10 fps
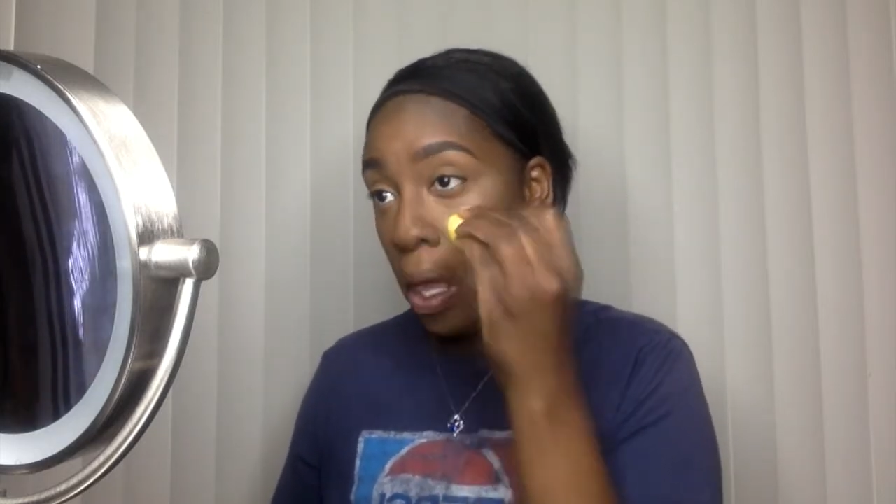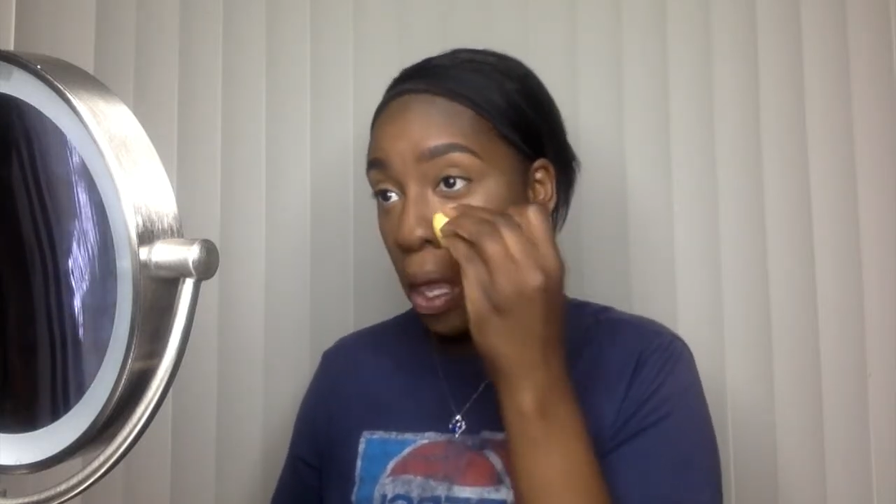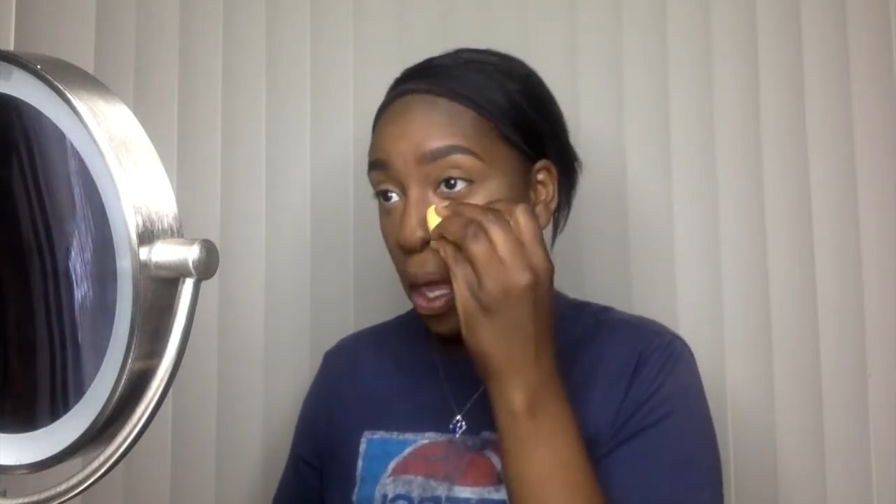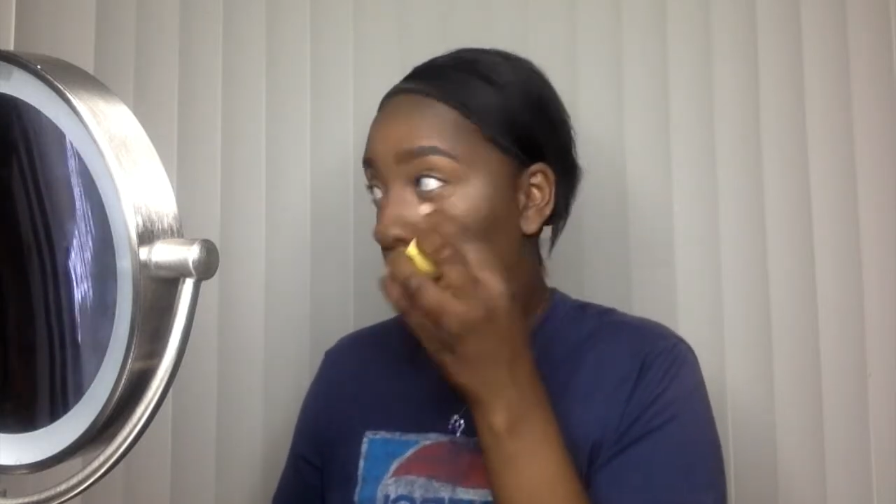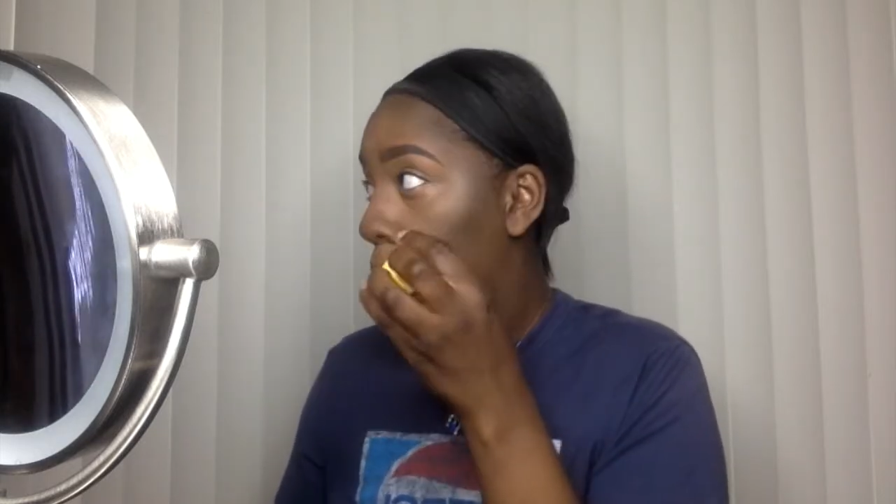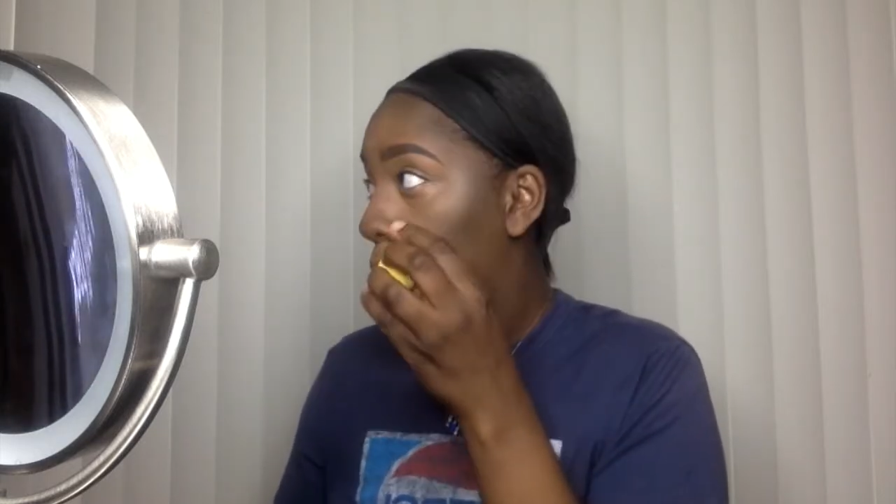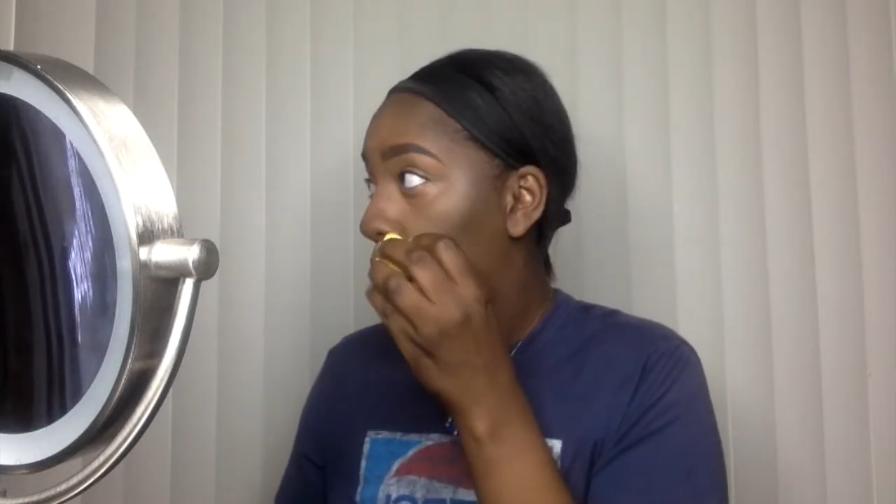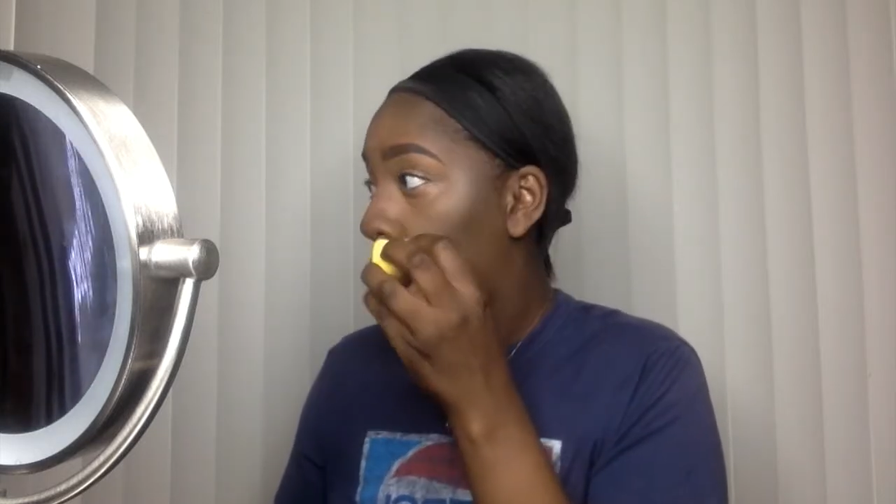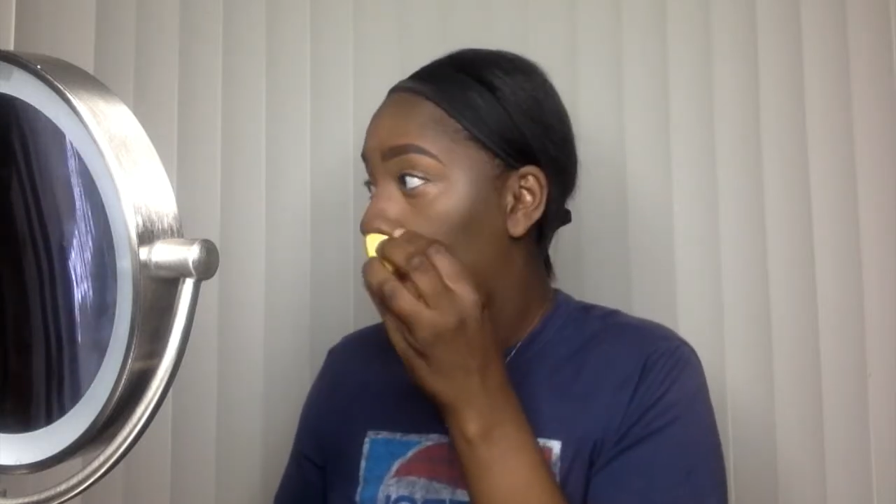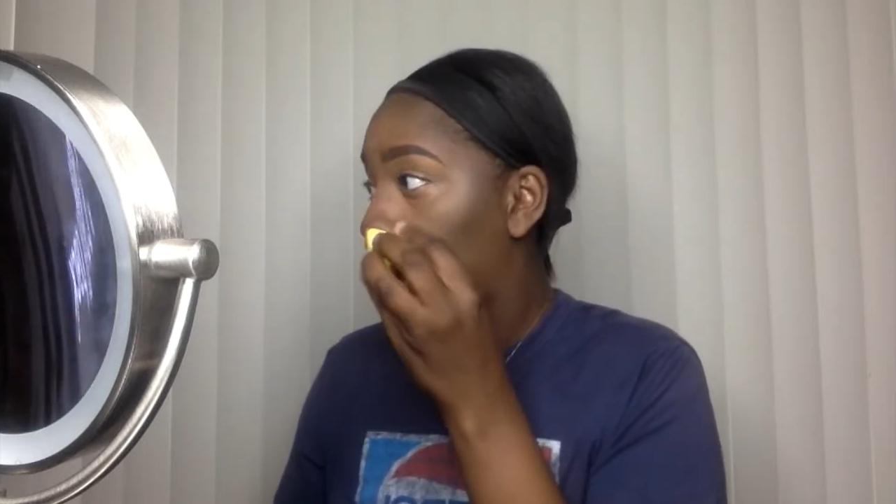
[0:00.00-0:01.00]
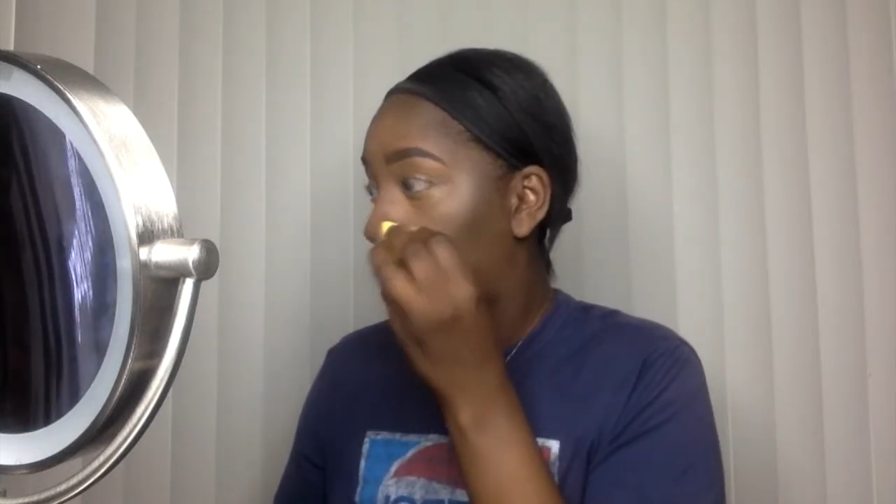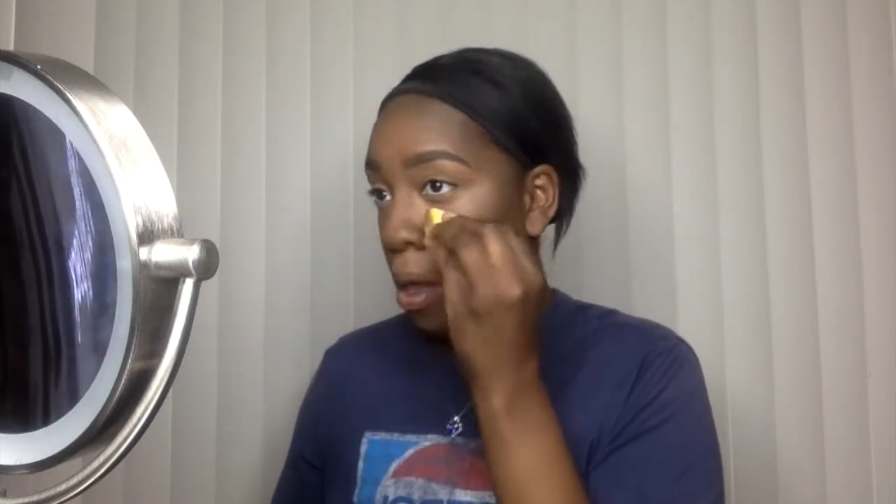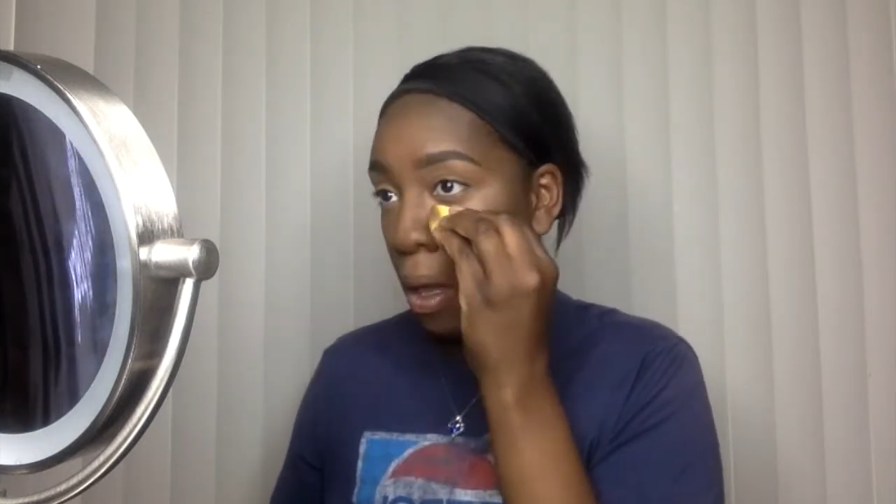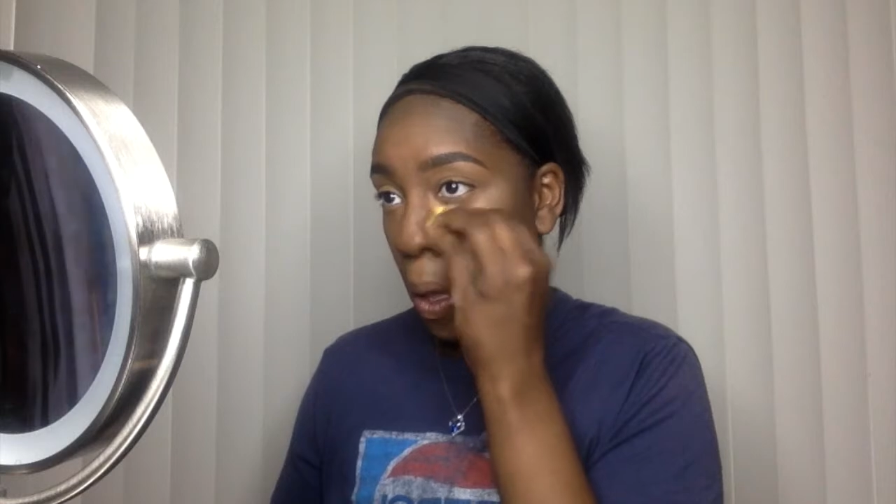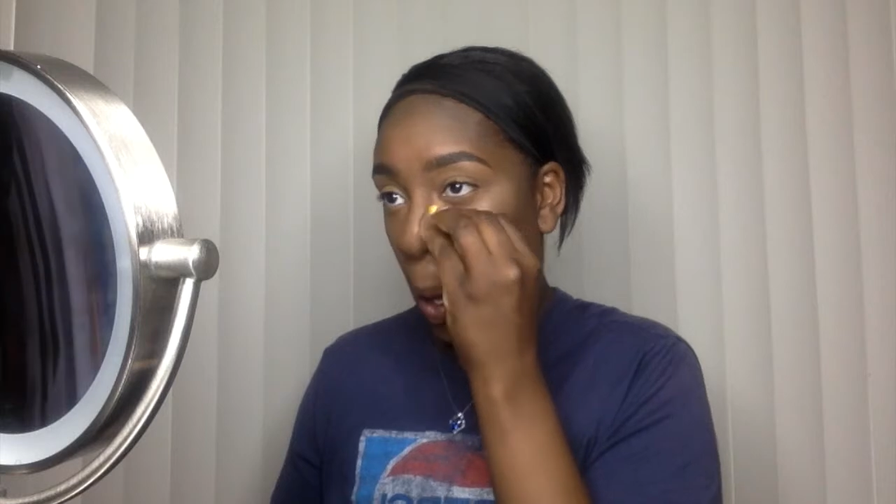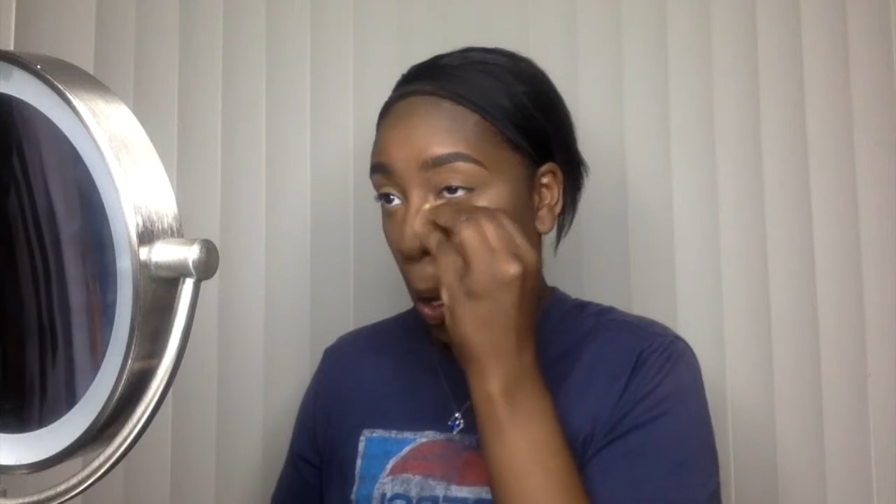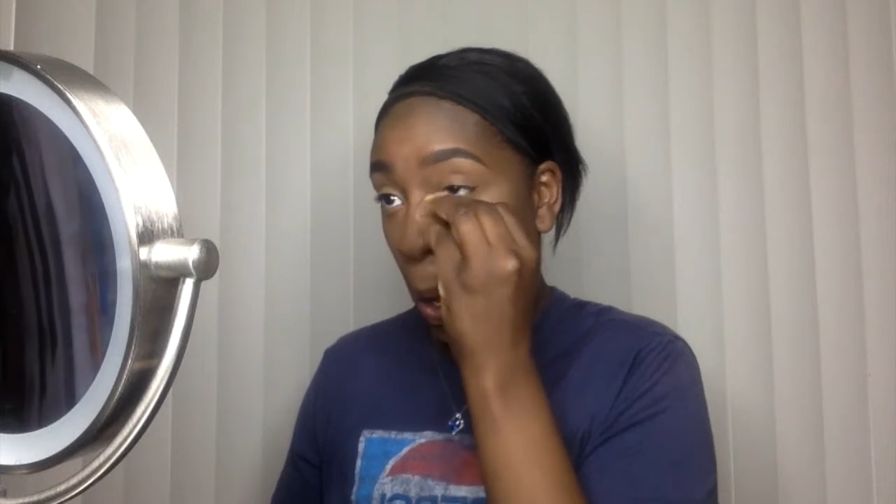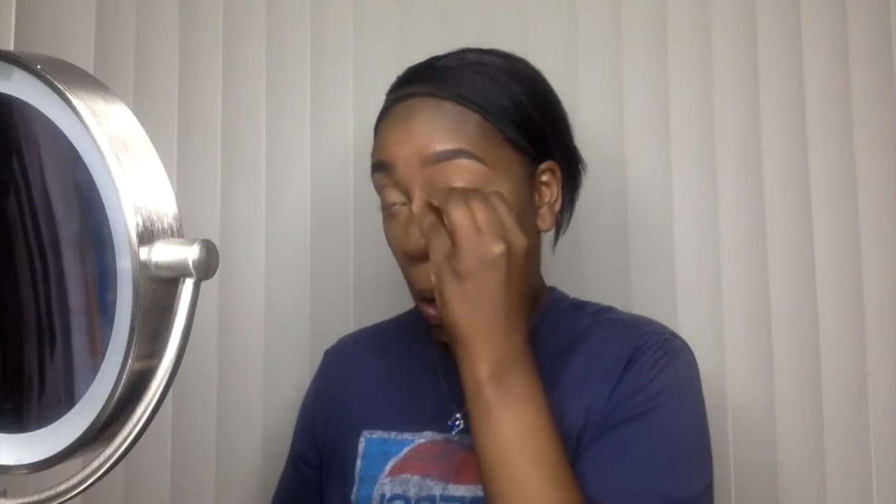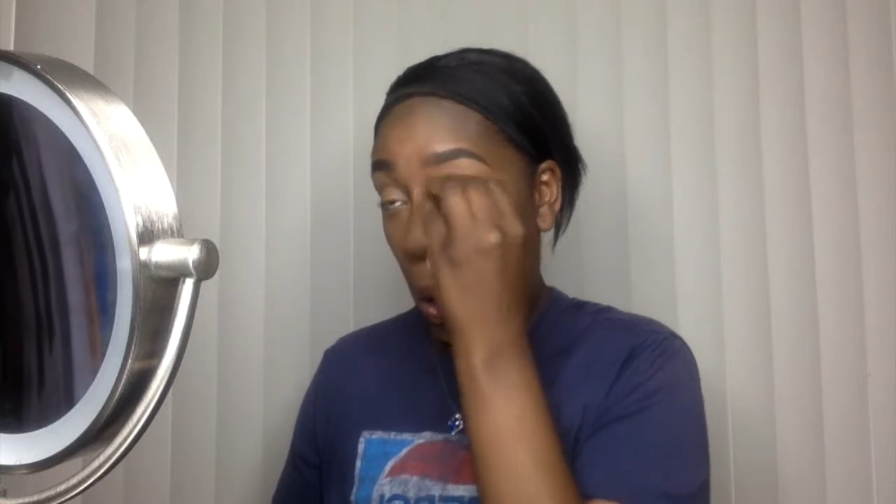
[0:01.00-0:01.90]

to get away